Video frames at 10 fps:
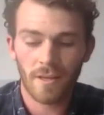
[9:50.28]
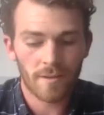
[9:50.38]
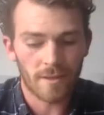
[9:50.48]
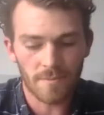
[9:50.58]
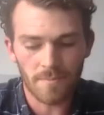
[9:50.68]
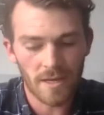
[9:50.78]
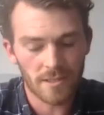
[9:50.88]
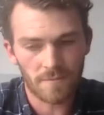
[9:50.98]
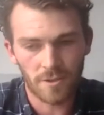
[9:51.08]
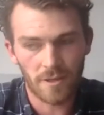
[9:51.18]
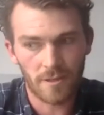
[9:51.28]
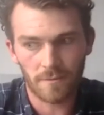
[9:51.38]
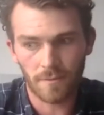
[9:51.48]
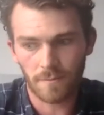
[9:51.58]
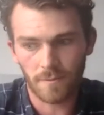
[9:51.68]
there's a massive
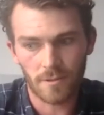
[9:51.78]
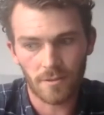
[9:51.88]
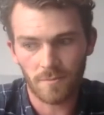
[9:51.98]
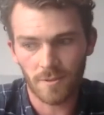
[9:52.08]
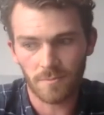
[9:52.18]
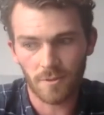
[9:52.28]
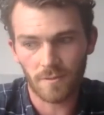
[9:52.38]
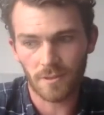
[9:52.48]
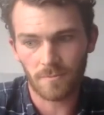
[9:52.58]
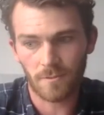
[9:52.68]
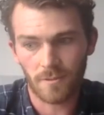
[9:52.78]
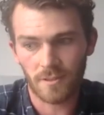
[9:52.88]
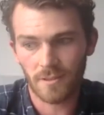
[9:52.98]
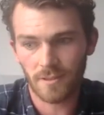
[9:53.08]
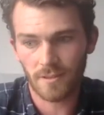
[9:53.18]
trend of consumers moving
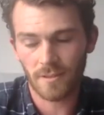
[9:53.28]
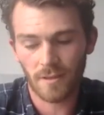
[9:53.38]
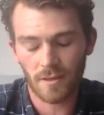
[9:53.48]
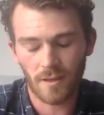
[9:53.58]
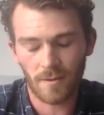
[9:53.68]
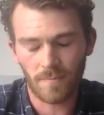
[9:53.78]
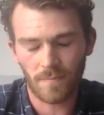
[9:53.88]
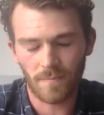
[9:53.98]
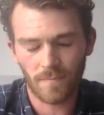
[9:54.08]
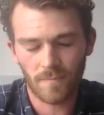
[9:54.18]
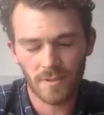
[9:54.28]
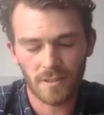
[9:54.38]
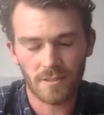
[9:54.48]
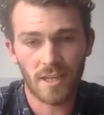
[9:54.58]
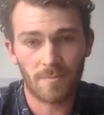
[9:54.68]
towards
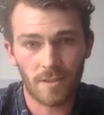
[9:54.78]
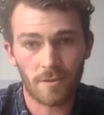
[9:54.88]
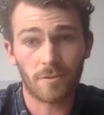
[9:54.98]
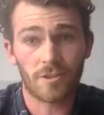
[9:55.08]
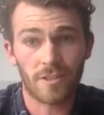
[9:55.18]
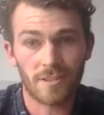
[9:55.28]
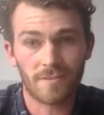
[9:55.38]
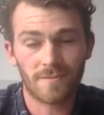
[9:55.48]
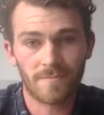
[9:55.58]
sustainably conscious